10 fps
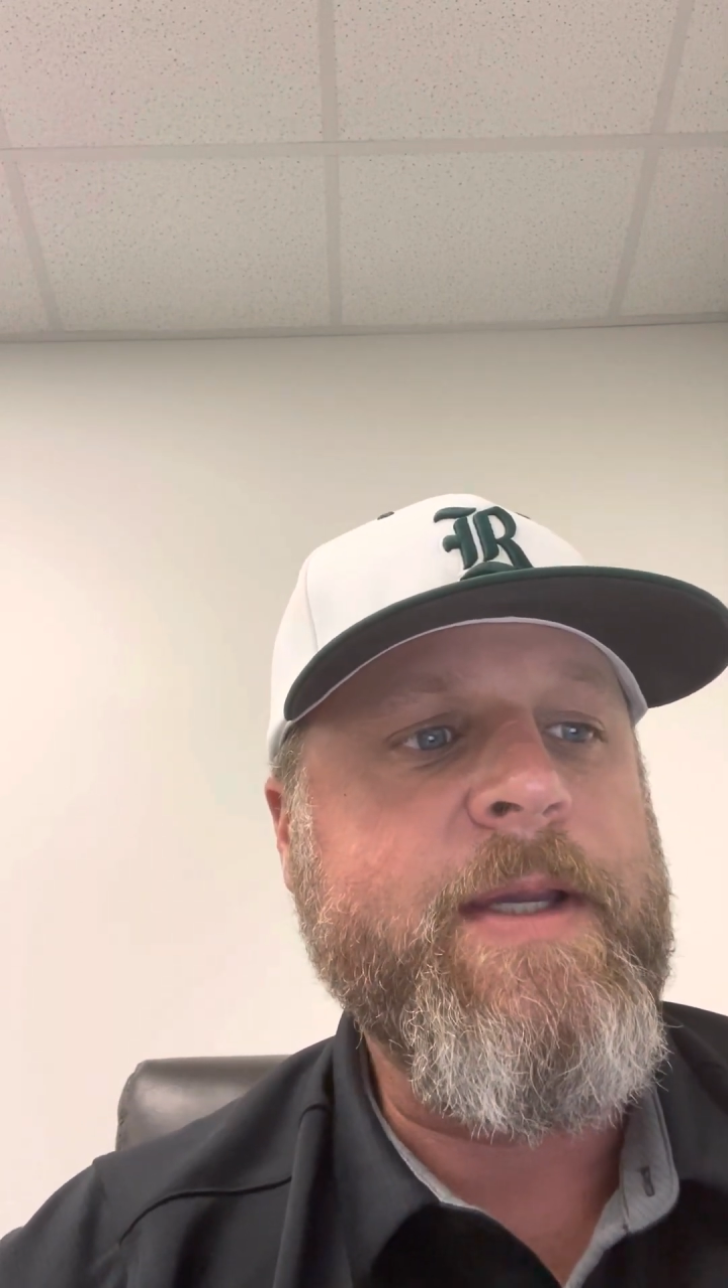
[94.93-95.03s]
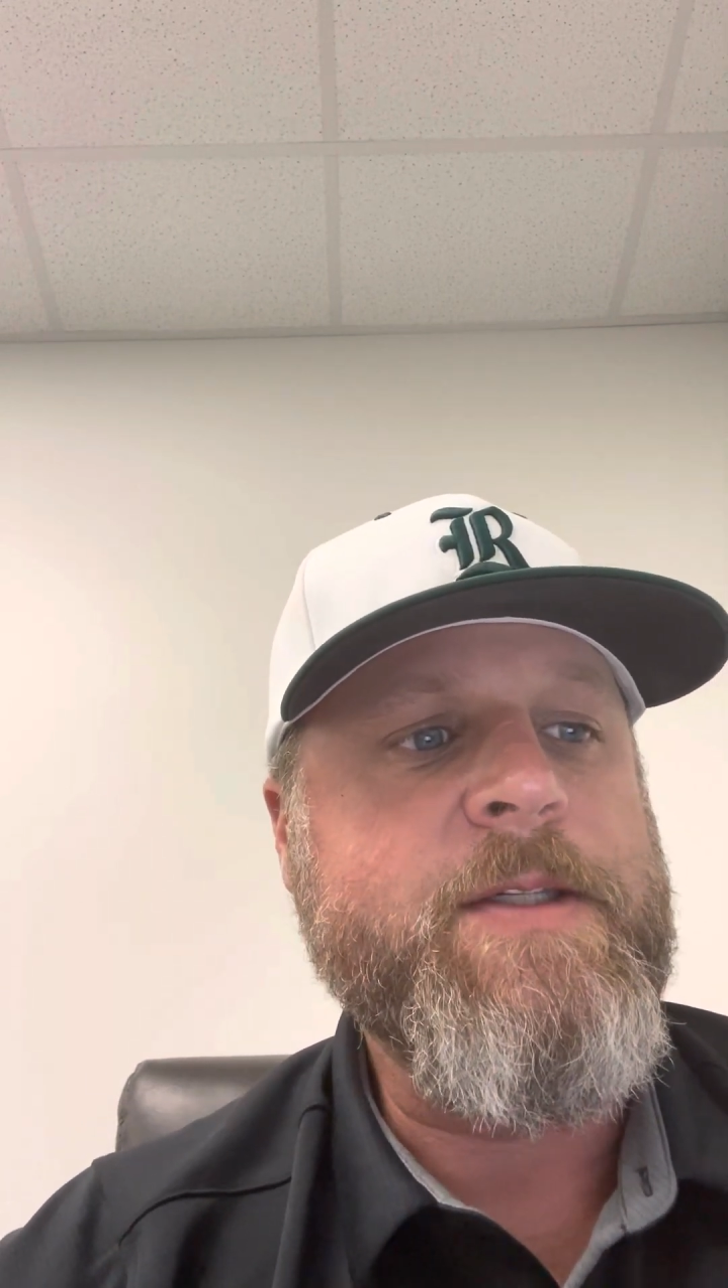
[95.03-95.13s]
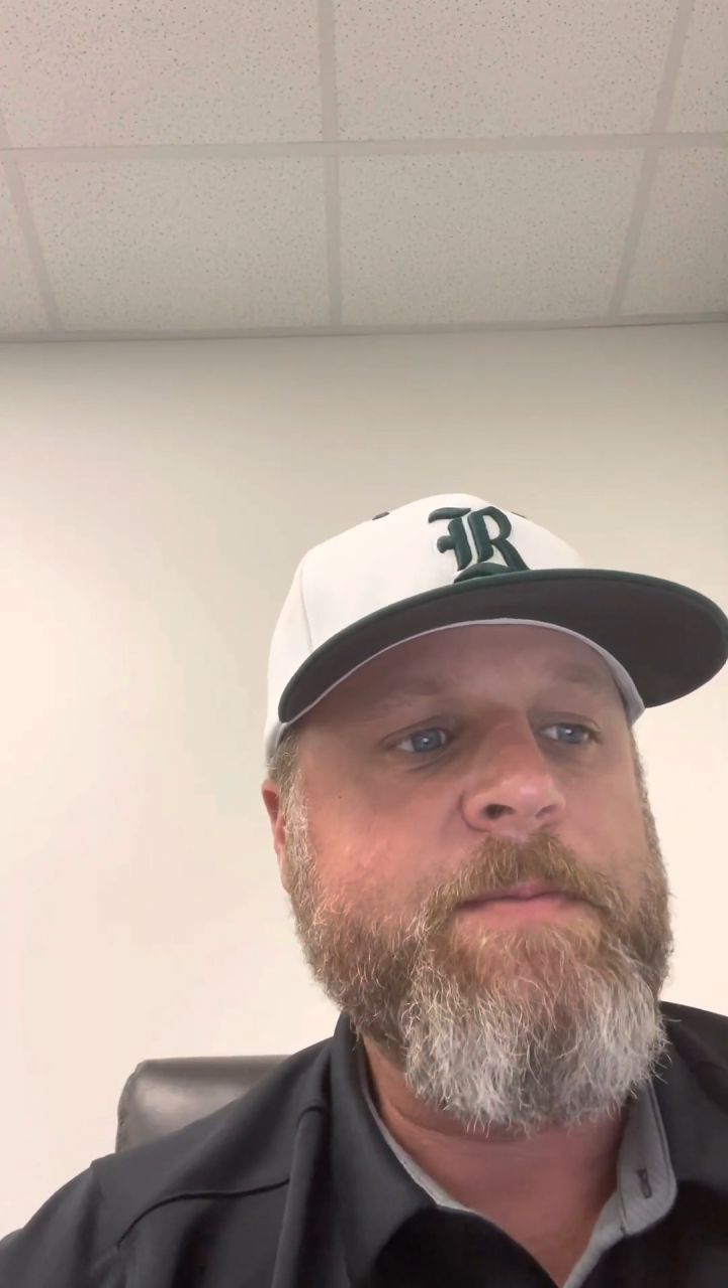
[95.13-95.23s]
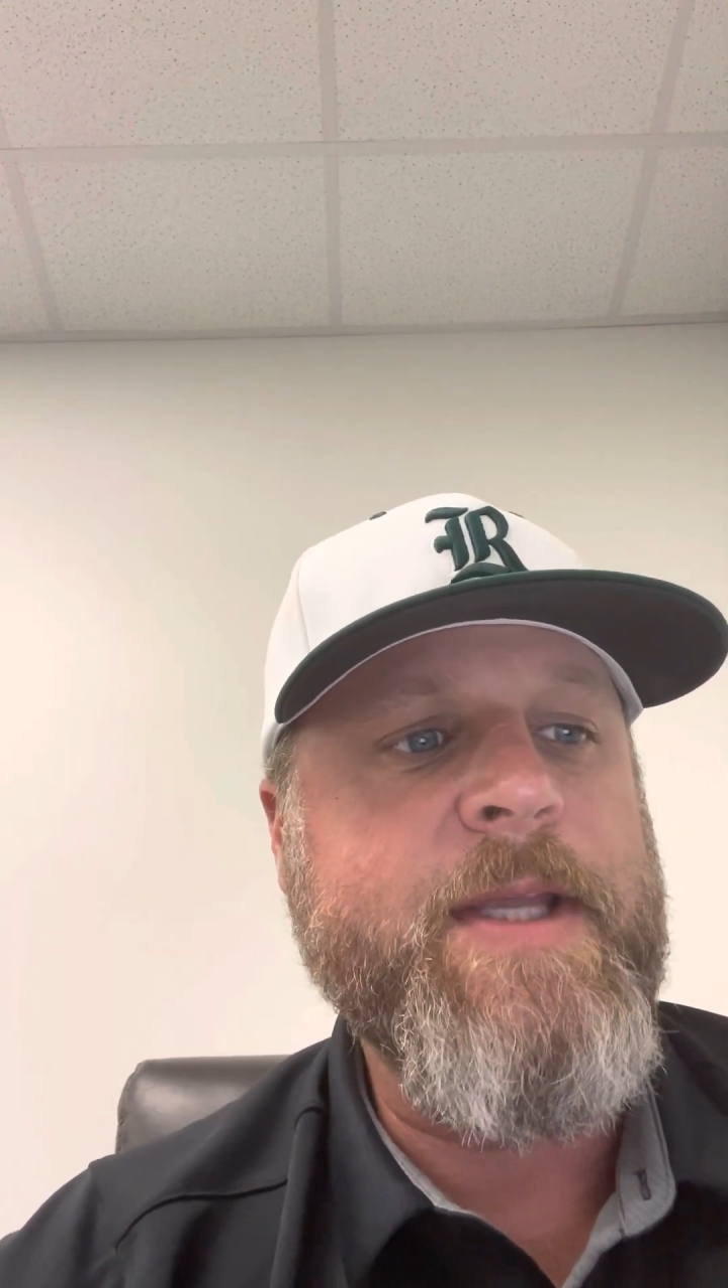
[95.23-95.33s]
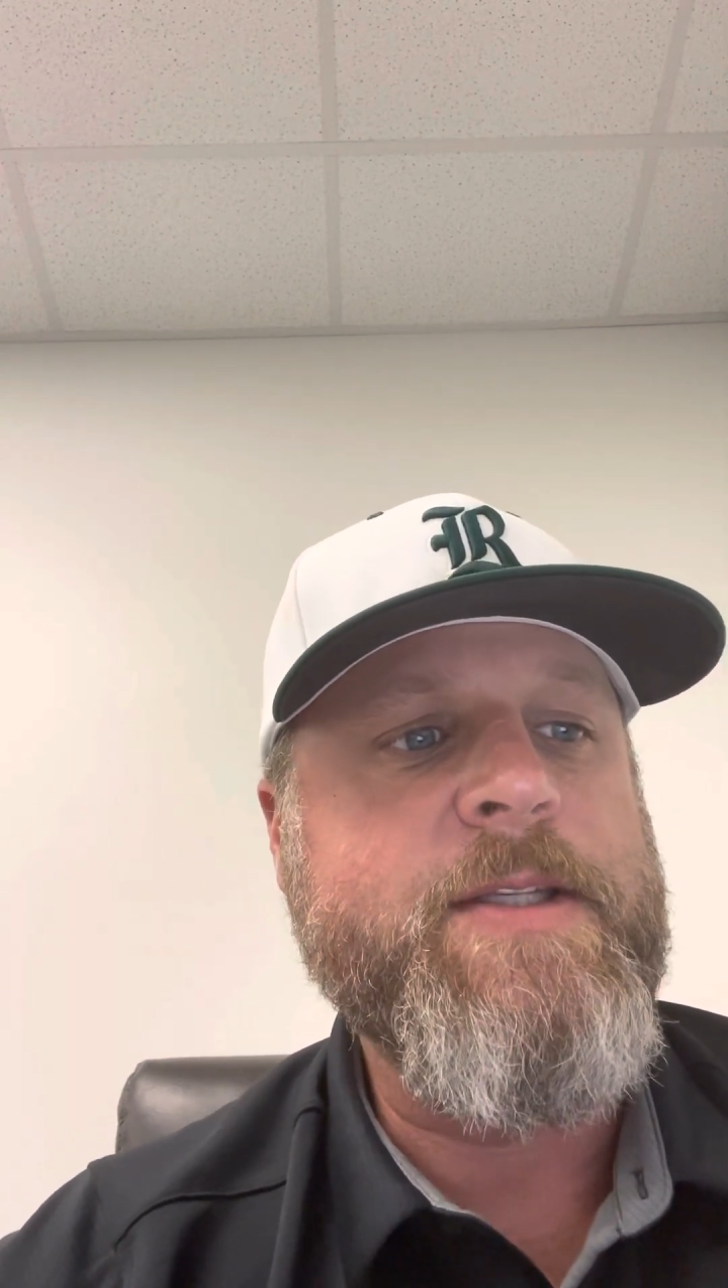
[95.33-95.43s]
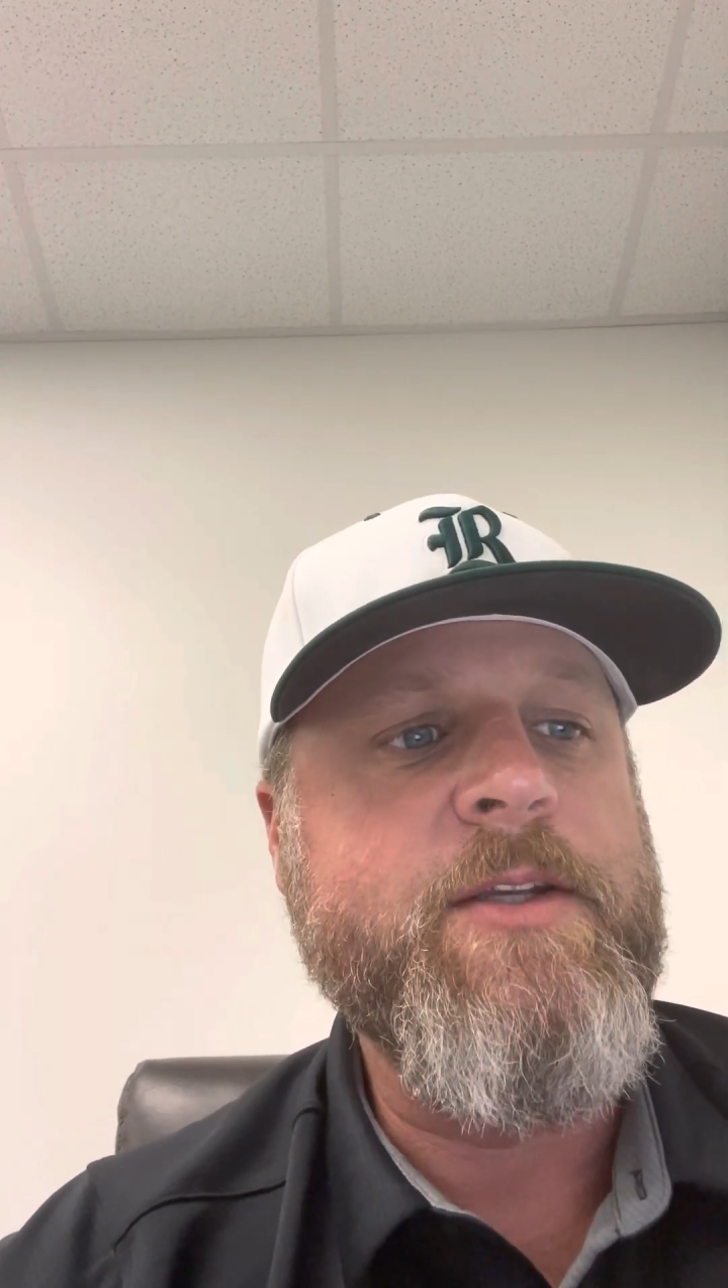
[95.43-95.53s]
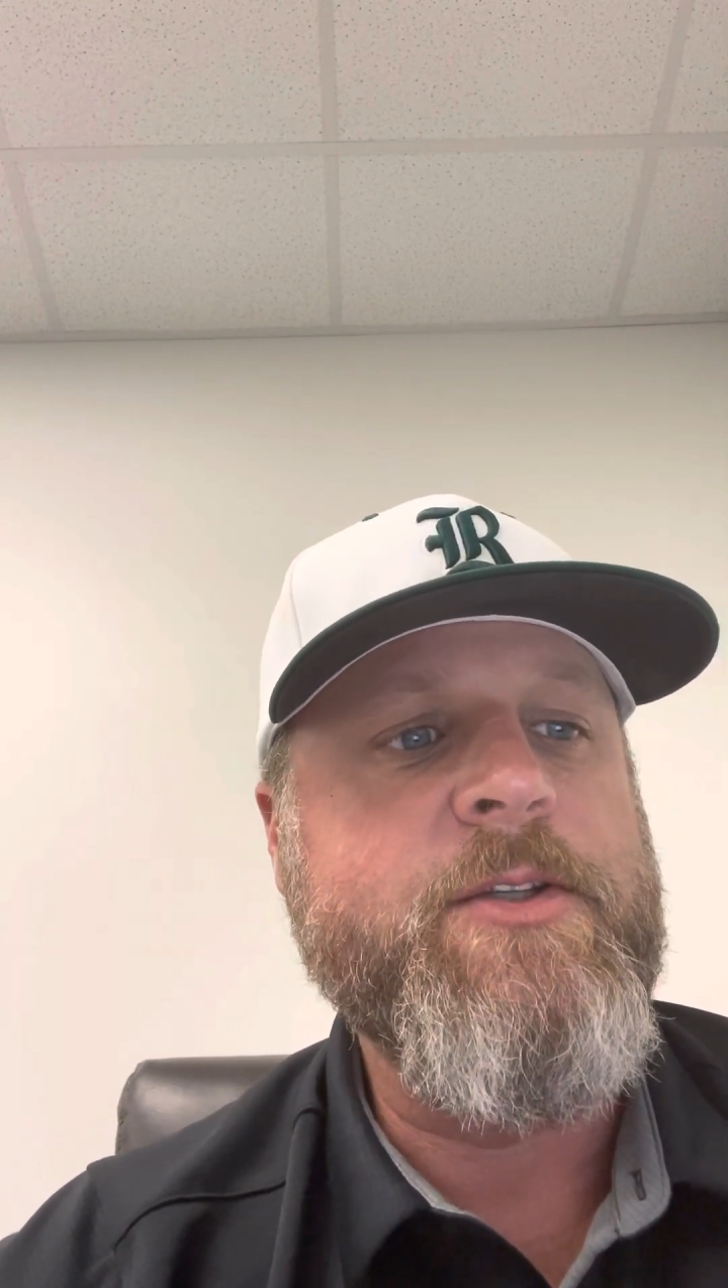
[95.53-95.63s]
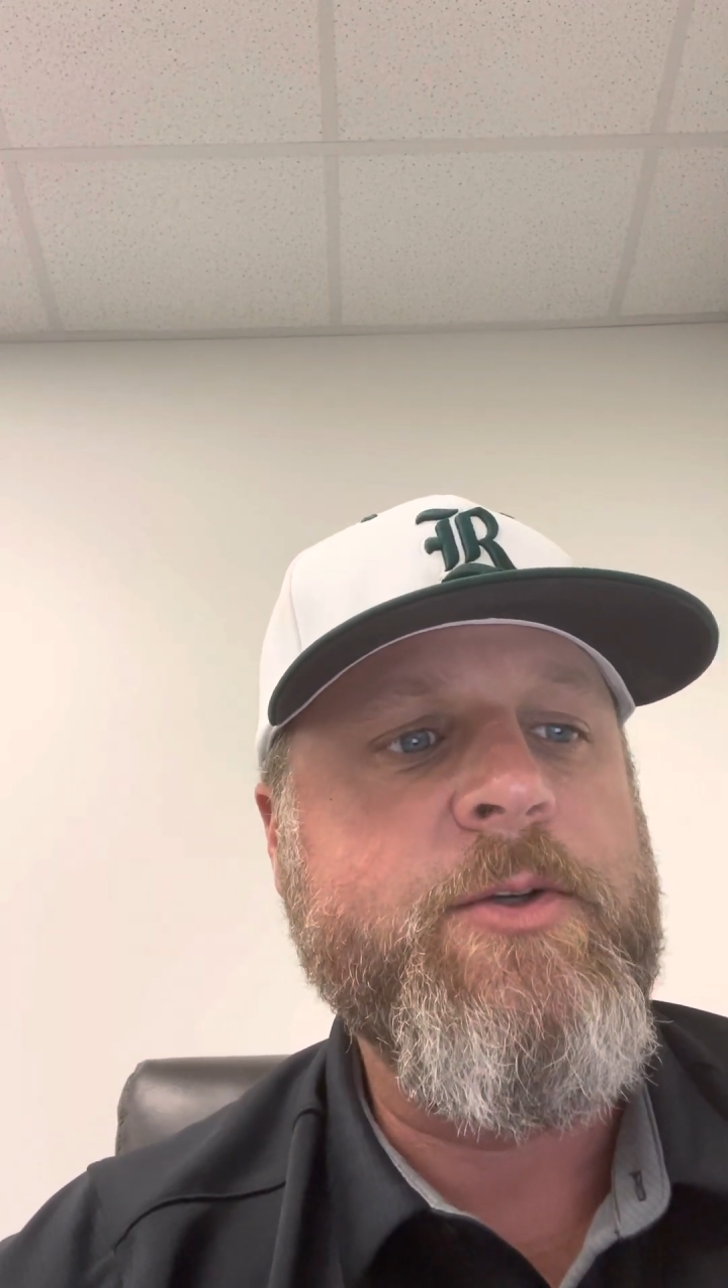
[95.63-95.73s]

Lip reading: expenses